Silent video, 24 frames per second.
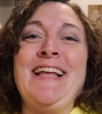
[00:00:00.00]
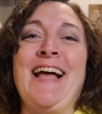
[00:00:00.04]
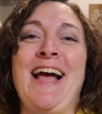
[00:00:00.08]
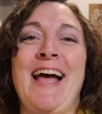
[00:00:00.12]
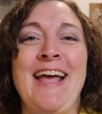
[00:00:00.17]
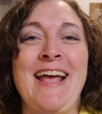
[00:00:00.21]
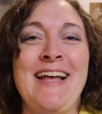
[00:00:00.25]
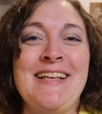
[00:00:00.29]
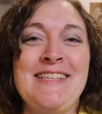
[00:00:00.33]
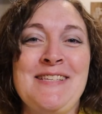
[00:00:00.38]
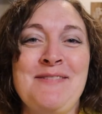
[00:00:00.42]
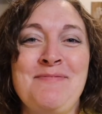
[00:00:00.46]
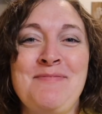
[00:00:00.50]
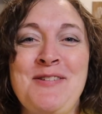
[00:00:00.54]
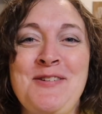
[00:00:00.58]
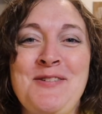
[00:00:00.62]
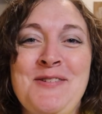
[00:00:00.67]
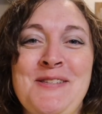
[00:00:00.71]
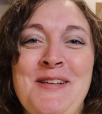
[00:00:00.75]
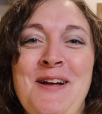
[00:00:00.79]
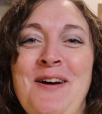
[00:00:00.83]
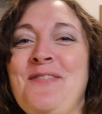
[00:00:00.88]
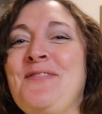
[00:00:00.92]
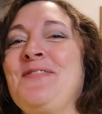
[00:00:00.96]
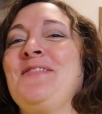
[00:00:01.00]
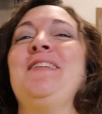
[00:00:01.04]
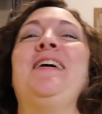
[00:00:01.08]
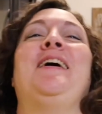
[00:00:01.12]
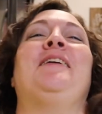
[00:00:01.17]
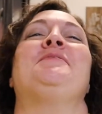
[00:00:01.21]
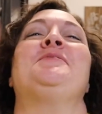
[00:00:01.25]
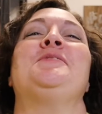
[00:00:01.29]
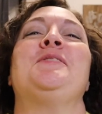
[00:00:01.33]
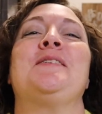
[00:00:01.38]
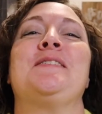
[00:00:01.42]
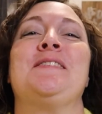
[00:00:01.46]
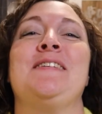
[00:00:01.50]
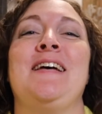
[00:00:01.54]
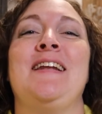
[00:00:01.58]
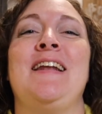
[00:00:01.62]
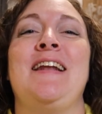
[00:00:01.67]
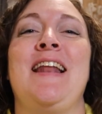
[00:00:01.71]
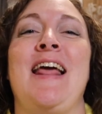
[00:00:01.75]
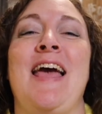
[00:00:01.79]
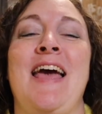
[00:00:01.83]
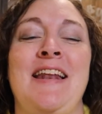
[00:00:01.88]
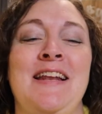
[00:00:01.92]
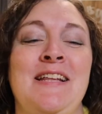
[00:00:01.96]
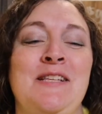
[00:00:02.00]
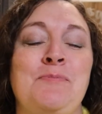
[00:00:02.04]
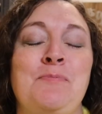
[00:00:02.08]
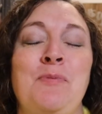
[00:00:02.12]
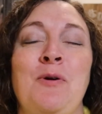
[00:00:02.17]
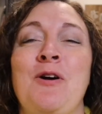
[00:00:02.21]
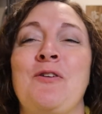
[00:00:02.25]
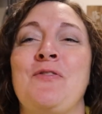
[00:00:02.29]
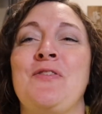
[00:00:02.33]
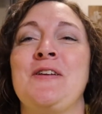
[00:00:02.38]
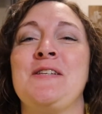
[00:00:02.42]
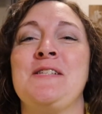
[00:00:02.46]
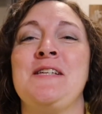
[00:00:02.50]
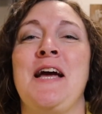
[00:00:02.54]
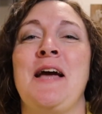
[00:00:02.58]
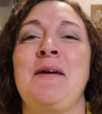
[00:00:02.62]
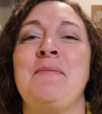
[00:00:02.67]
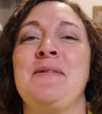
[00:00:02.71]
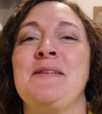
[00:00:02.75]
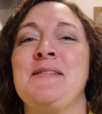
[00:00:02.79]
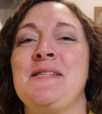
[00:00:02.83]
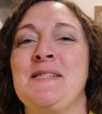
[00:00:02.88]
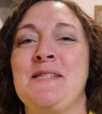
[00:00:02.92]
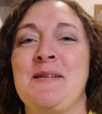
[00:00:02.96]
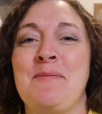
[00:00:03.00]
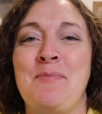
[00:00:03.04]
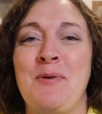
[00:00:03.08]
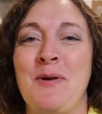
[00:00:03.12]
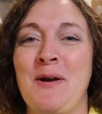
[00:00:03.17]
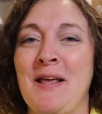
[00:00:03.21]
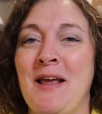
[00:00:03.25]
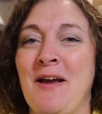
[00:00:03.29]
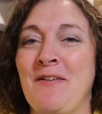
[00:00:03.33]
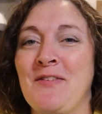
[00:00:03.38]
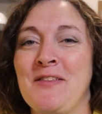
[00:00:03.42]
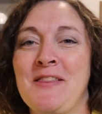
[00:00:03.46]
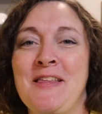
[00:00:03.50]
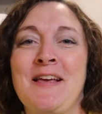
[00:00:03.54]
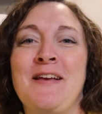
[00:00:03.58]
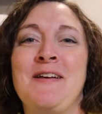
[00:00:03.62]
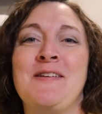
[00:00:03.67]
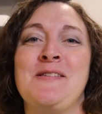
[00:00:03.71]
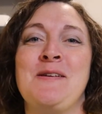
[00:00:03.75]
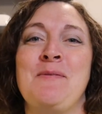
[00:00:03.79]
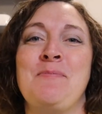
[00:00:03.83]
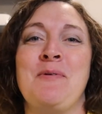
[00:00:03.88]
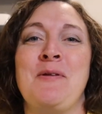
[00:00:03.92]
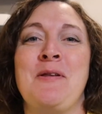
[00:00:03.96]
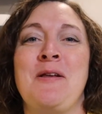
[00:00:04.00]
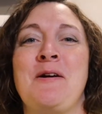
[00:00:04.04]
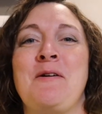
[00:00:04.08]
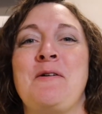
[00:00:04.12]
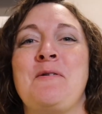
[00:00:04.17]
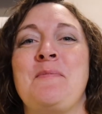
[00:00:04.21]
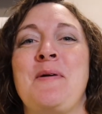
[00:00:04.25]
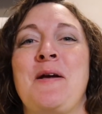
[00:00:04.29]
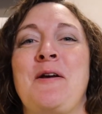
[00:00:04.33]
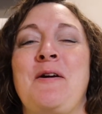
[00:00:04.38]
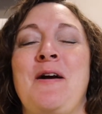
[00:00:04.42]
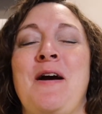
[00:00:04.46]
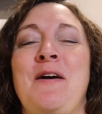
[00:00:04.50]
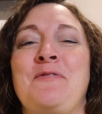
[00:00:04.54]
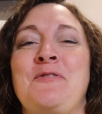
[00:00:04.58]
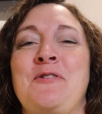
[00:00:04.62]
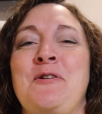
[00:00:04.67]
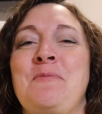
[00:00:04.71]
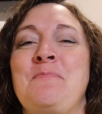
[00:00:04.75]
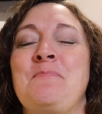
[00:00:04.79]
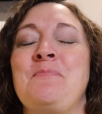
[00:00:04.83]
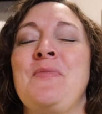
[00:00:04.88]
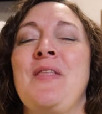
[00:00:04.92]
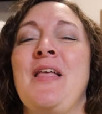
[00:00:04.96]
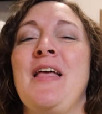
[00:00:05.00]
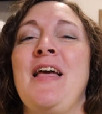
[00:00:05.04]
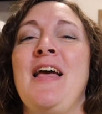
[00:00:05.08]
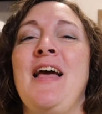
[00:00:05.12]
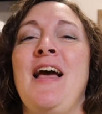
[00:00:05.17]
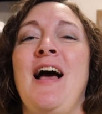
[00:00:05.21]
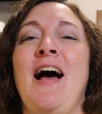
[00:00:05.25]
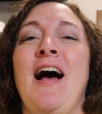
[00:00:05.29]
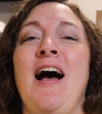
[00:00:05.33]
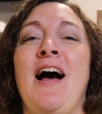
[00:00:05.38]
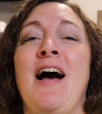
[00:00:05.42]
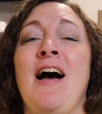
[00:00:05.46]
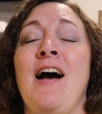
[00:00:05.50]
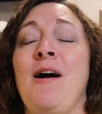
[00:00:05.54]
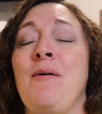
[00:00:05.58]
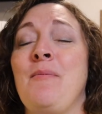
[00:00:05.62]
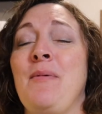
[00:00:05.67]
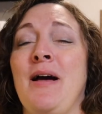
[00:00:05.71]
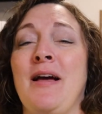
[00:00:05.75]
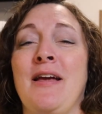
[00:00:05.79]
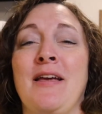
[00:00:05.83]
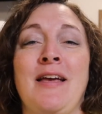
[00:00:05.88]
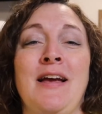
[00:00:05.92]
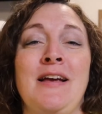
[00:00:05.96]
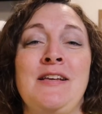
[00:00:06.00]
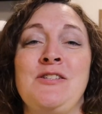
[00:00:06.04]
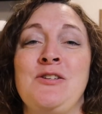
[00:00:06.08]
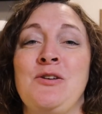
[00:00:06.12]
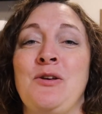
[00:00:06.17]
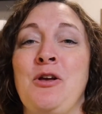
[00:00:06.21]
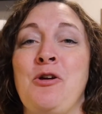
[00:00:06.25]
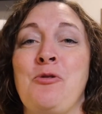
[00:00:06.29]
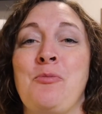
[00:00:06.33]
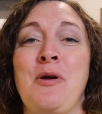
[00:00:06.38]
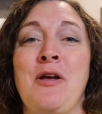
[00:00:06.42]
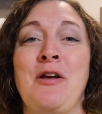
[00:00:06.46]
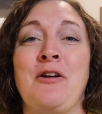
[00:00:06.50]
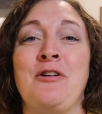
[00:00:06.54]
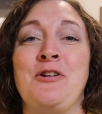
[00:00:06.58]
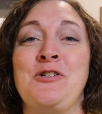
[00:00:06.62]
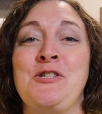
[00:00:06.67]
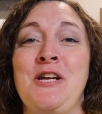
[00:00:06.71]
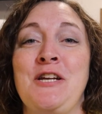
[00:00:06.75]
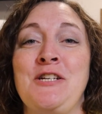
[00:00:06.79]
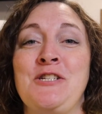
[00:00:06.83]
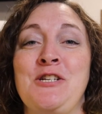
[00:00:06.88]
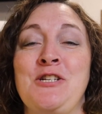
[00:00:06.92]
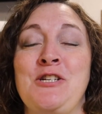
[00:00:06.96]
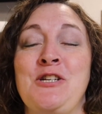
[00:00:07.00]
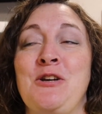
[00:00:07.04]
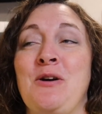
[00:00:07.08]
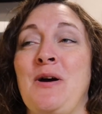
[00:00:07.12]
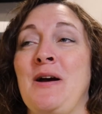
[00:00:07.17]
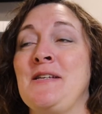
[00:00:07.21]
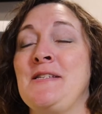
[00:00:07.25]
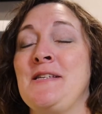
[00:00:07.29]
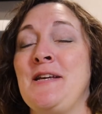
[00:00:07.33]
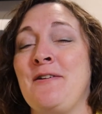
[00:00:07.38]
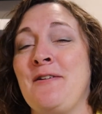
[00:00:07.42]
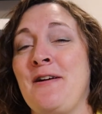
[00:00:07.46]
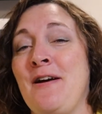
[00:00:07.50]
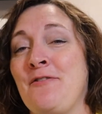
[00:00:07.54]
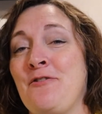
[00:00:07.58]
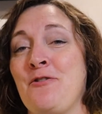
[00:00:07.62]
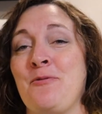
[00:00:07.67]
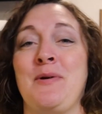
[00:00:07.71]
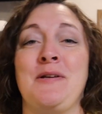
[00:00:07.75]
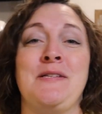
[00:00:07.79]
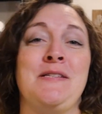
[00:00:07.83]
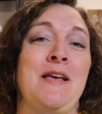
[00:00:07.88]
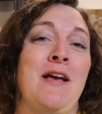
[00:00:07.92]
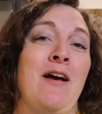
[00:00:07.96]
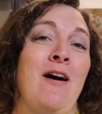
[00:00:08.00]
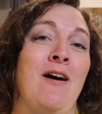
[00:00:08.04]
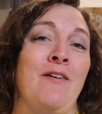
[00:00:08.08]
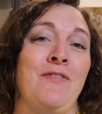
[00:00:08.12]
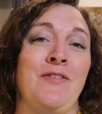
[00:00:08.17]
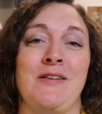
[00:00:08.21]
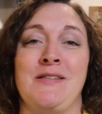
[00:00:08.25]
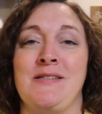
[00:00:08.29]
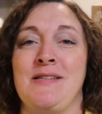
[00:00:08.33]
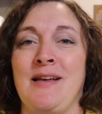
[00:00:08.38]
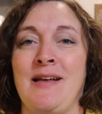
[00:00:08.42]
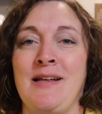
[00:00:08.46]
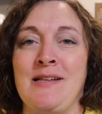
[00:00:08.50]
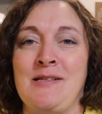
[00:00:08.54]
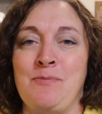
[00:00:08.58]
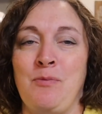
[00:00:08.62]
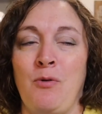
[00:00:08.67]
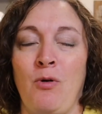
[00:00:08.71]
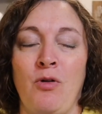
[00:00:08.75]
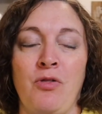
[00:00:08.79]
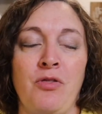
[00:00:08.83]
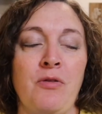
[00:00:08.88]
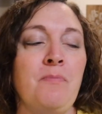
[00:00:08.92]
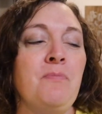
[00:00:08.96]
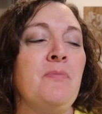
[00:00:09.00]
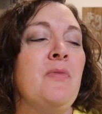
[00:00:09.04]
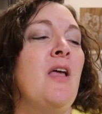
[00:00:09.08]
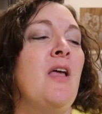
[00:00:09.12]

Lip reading: I got some new stuff. I'm so excited, and it's perfect timing since I'm putting everything else up in here in my craft room. Guys, you'll hear me interchange it too. I say craft room, I say office. It's both.